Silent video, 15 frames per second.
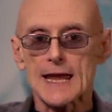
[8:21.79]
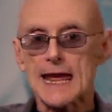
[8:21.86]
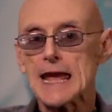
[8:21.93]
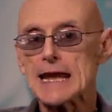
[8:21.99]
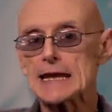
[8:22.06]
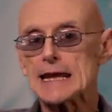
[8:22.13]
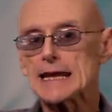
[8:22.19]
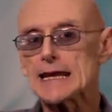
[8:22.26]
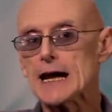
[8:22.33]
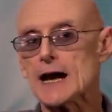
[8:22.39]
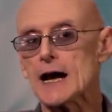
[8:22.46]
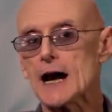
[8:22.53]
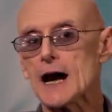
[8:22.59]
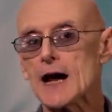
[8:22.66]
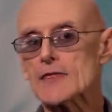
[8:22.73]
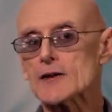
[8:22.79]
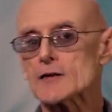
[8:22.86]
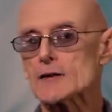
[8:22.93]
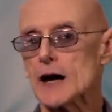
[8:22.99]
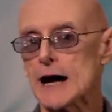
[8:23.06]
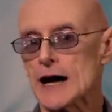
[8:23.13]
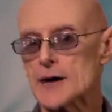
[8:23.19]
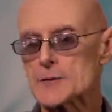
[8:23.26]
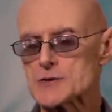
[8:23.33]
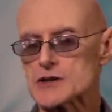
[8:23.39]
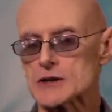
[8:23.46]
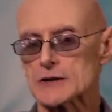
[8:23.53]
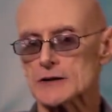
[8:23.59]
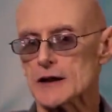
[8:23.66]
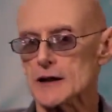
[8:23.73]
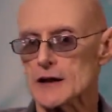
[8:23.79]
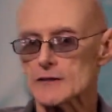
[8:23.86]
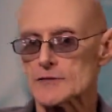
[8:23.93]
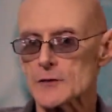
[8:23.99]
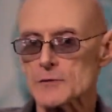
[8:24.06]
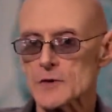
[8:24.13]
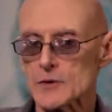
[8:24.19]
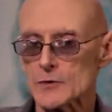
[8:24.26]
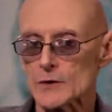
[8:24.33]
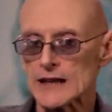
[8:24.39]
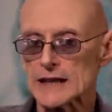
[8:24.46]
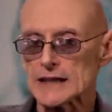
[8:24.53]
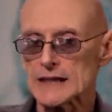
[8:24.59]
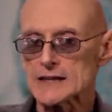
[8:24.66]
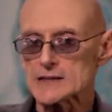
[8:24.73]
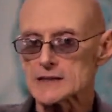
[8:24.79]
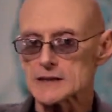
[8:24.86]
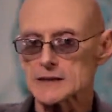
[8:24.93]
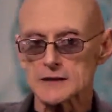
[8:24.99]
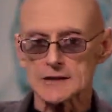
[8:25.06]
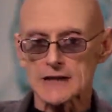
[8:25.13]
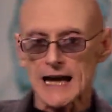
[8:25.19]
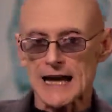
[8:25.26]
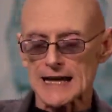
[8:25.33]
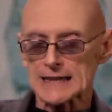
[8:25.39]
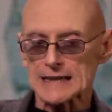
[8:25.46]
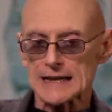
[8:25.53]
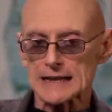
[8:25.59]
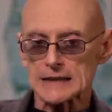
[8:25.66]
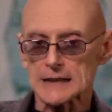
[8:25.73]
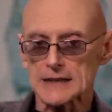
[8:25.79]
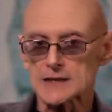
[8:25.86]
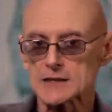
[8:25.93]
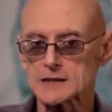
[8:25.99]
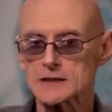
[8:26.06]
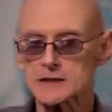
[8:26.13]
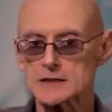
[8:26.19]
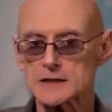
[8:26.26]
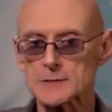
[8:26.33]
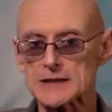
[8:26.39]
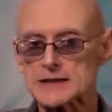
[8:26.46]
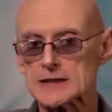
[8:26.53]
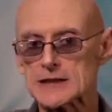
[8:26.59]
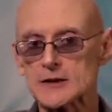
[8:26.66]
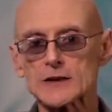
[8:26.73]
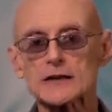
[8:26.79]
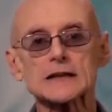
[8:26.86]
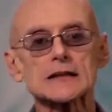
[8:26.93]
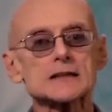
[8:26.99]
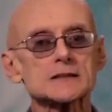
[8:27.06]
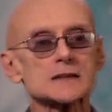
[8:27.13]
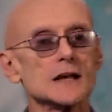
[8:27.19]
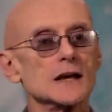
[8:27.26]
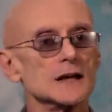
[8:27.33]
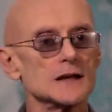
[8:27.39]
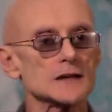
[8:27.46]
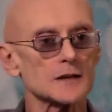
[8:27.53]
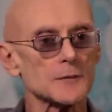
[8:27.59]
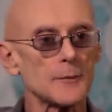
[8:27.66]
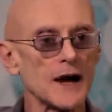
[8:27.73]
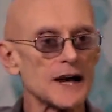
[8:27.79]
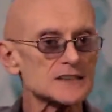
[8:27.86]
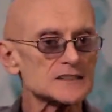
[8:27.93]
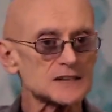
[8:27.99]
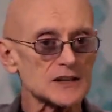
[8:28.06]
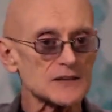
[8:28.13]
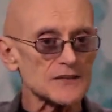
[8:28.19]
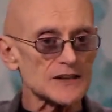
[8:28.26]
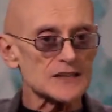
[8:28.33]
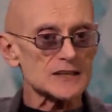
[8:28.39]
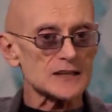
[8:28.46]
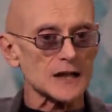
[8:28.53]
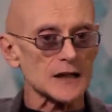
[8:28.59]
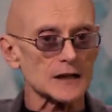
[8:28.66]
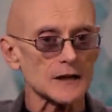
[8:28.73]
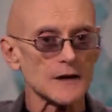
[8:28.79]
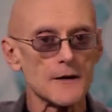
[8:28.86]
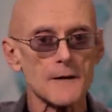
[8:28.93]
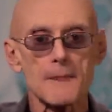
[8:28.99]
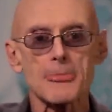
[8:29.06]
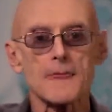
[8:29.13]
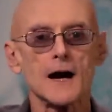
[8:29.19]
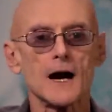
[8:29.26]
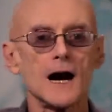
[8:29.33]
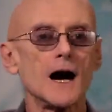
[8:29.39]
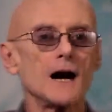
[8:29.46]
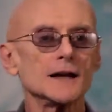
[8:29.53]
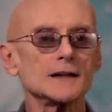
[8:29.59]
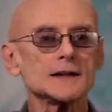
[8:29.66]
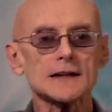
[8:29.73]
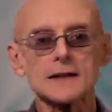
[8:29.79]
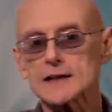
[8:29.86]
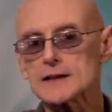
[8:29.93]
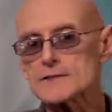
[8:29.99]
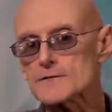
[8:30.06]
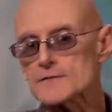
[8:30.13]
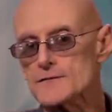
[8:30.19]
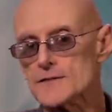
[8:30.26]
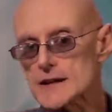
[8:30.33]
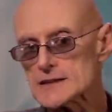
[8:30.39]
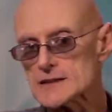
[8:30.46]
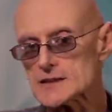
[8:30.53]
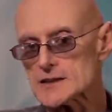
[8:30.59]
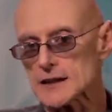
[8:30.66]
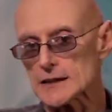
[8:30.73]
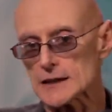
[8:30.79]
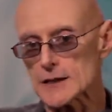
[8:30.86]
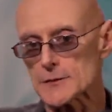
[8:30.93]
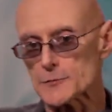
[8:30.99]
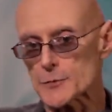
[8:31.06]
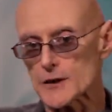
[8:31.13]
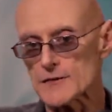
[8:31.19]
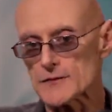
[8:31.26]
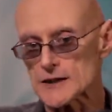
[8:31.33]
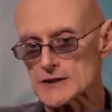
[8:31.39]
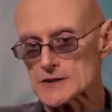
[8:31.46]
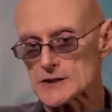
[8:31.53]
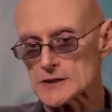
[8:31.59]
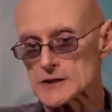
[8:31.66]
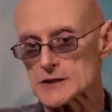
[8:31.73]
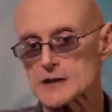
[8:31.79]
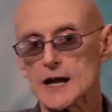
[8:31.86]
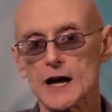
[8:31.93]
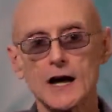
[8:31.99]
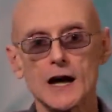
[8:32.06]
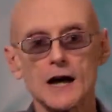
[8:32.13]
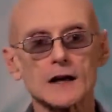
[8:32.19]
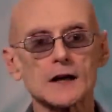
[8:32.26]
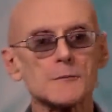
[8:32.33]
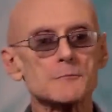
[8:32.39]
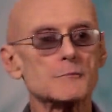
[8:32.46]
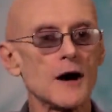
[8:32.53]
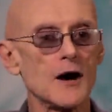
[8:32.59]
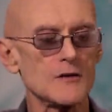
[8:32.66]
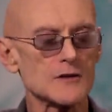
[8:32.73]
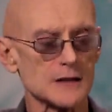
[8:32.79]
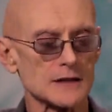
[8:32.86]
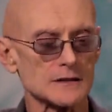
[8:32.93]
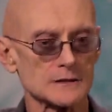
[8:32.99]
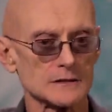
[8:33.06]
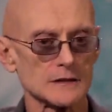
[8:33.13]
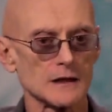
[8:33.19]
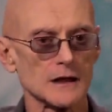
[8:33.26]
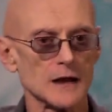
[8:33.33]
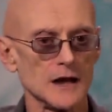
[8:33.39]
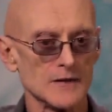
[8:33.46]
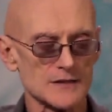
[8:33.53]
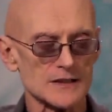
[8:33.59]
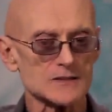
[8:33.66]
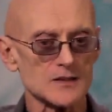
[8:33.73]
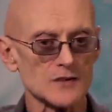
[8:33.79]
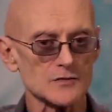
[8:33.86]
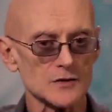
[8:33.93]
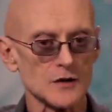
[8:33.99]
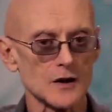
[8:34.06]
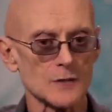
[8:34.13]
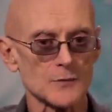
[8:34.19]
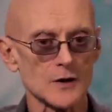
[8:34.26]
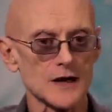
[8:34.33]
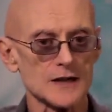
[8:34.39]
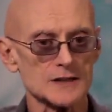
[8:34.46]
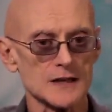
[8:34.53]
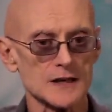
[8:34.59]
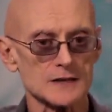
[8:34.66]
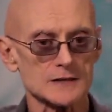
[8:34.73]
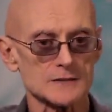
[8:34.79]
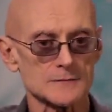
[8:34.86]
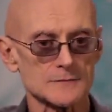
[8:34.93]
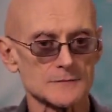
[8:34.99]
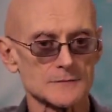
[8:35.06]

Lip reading: Any other option, from realist to idealist to materialist to positivistic, unconvincingly privileges a component of this overall process.